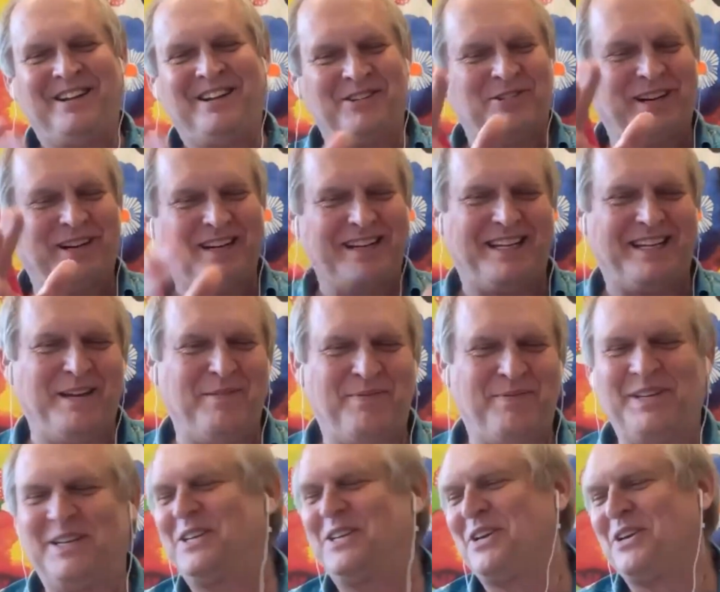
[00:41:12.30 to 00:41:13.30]
Try to keep
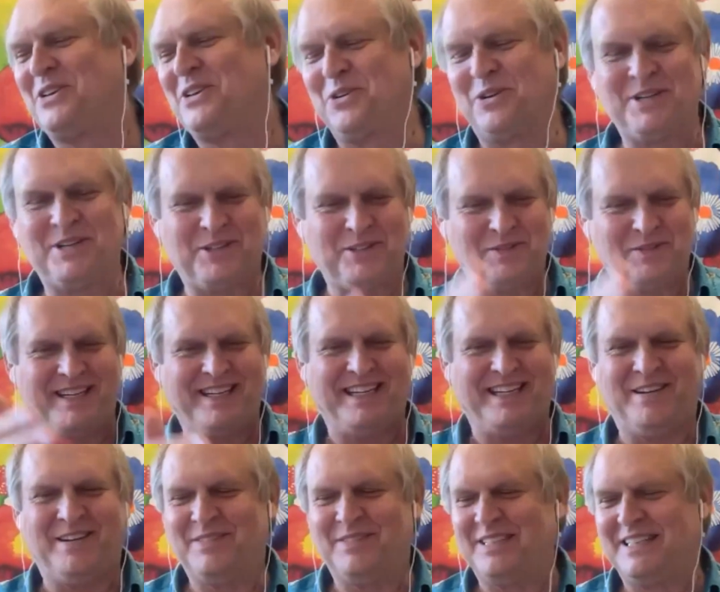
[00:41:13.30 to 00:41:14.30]
this short so we can
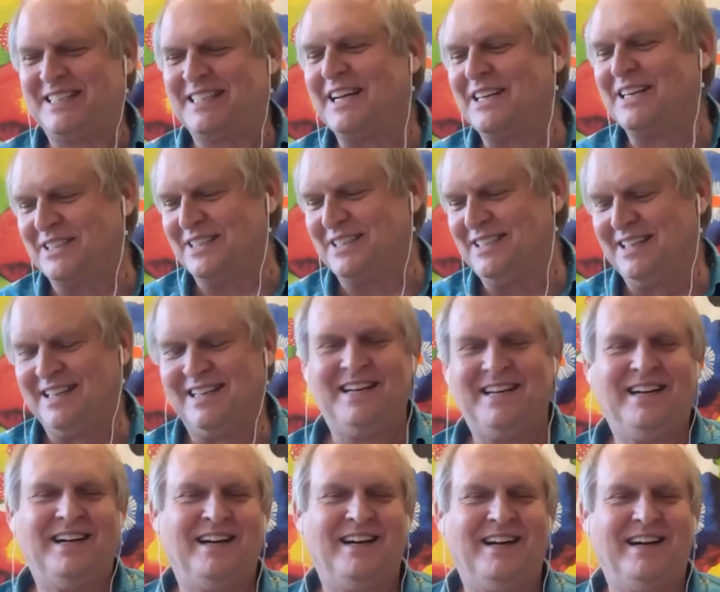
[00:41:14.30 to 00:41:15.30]
have a discussion.
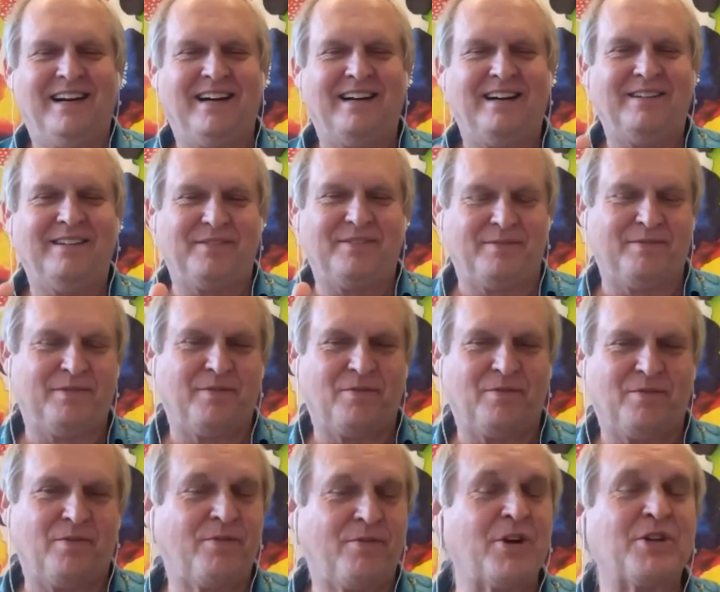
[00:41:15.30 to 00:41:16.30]

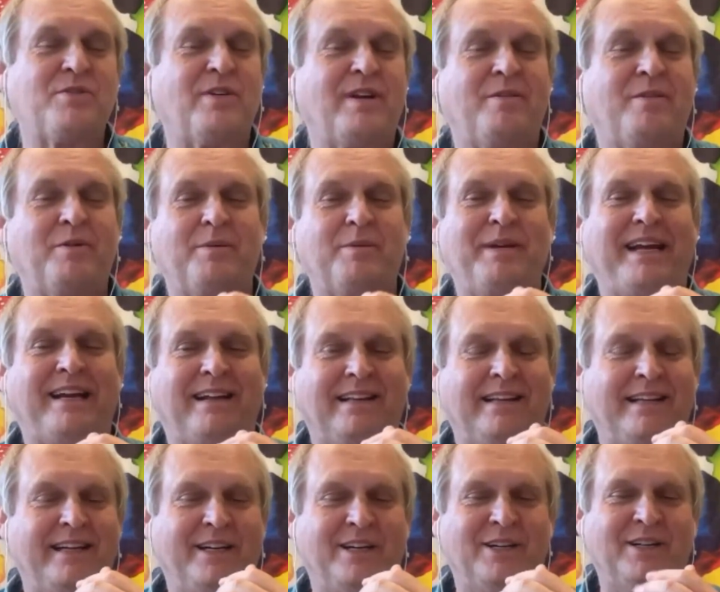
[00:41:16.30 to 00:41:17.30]
First of all, I want to make
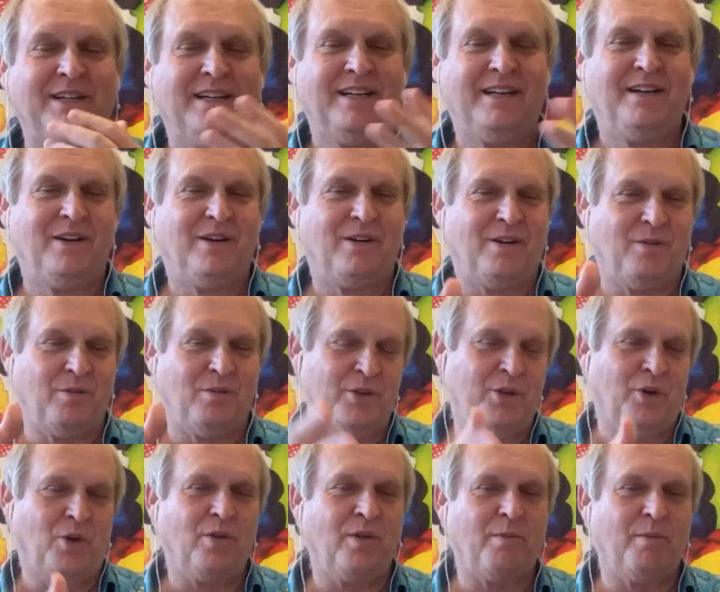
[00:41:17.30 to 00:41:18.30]
clear,
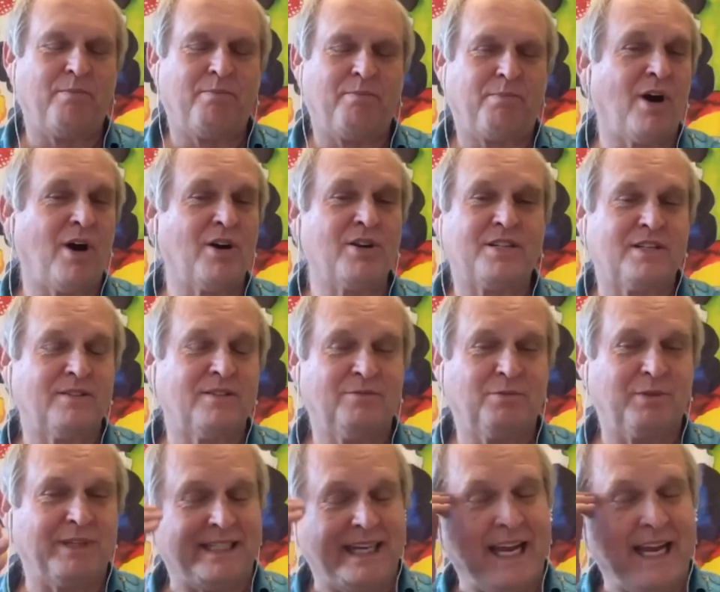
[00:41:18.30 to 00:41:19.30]
the parts
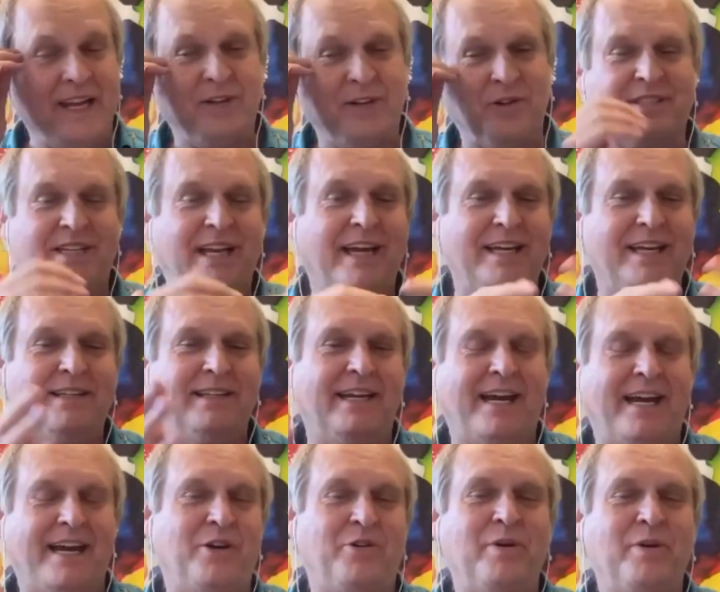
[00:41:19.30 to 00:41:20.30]
of what Daniel said
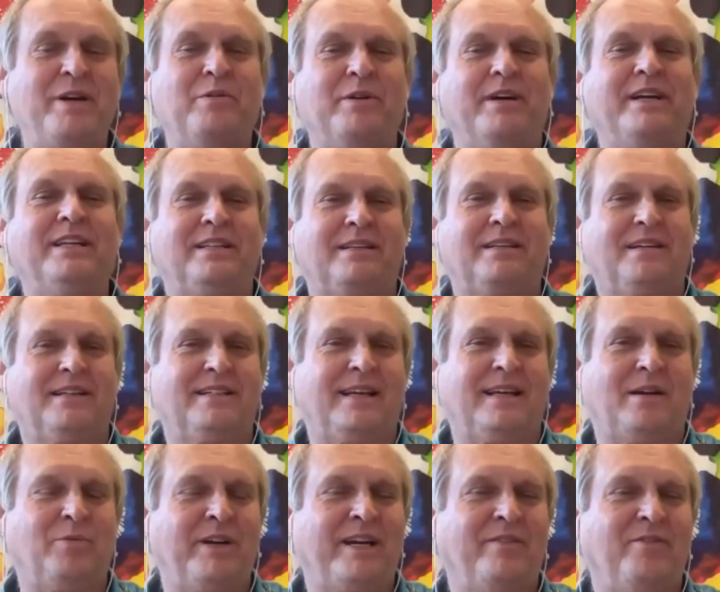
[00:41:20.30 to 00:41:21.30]
that I agree with, because
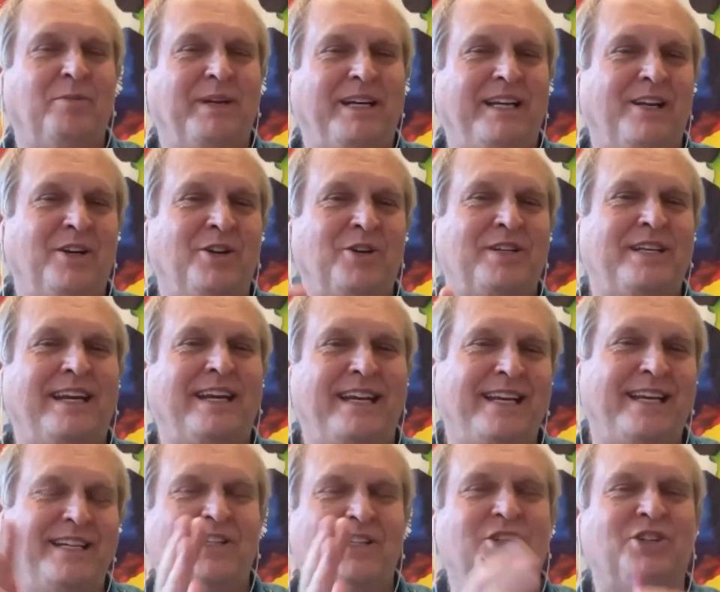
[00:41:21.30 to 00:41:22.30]
I want everybody to understand
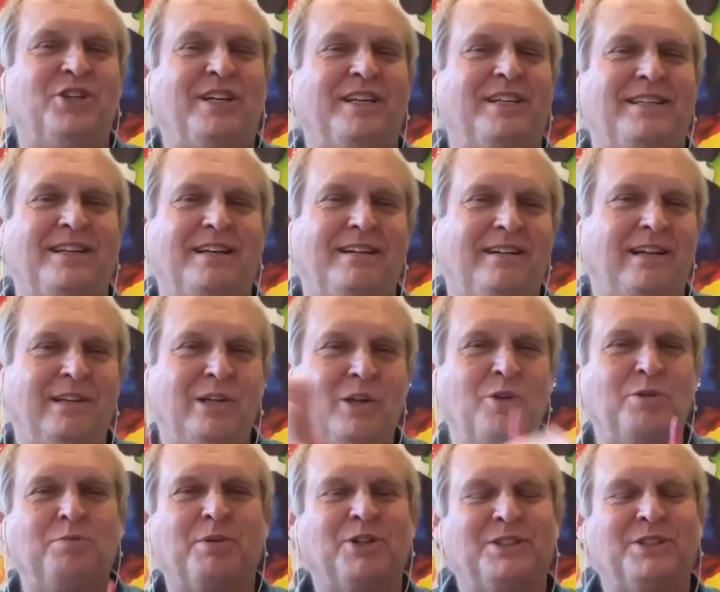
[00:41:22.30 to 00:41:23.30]
he isn't just a
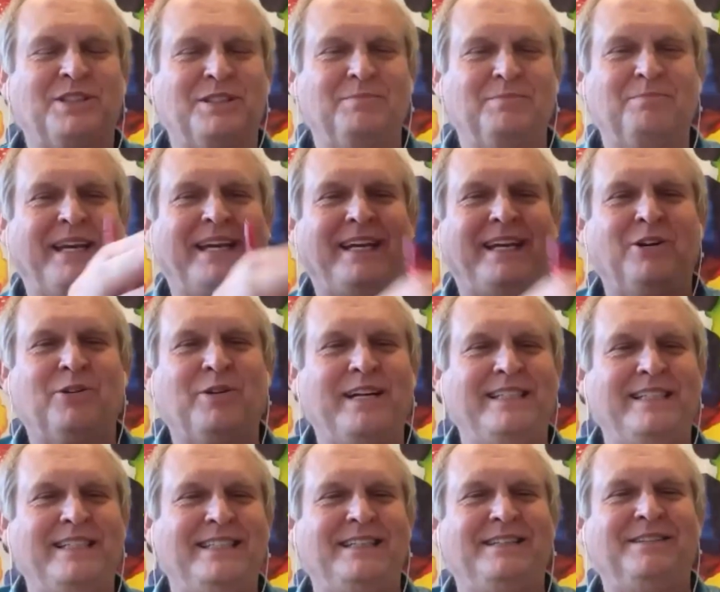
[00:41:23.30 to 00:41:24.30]
lone person making
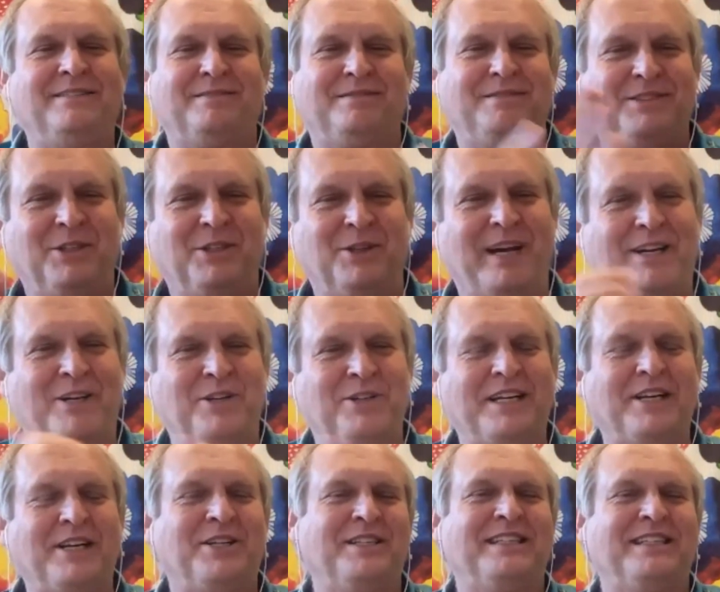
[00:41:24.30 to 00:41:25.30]
crazy,
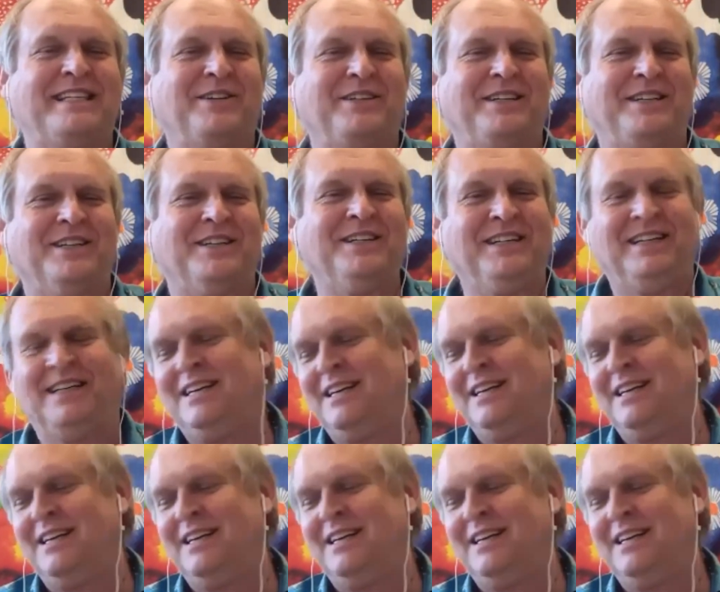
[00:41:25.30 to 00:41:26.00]
accusations out here.